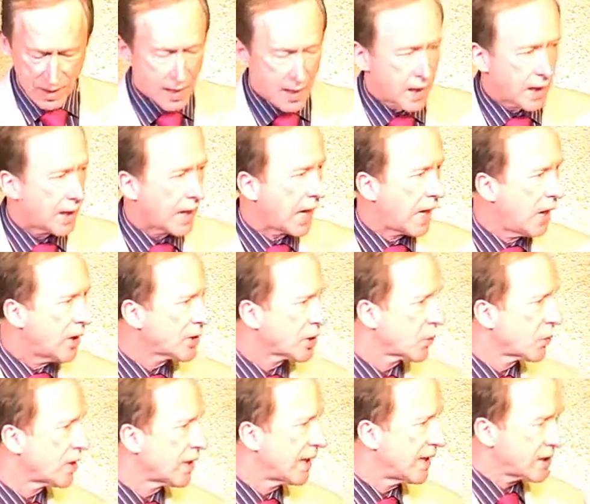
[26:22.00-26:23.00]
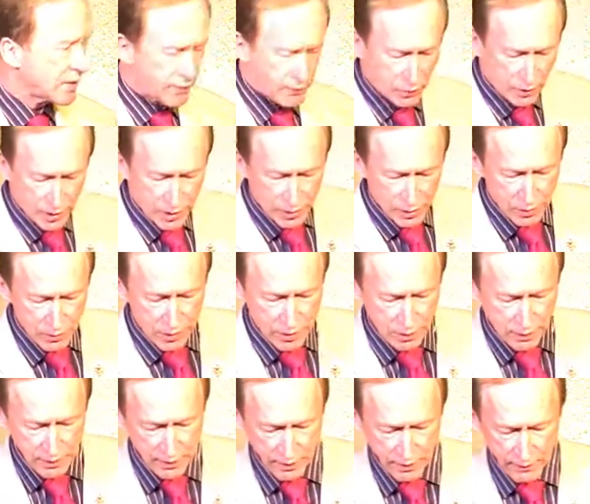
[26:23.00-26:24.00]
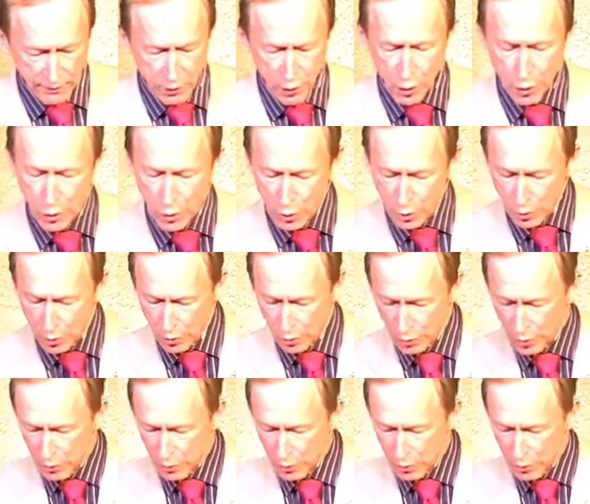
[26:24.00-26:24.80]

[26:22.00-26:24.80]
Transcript: I also released 42 years of Who